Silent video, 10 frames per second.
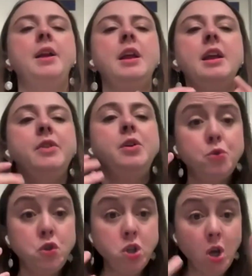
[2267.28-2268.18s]
But if
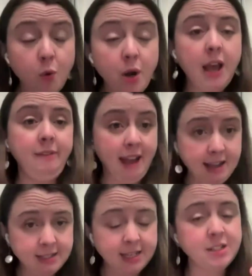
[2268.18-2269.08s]
you don't have
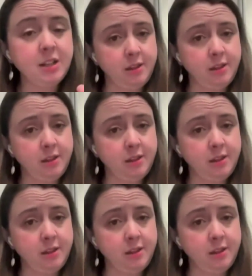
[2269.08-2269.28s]
access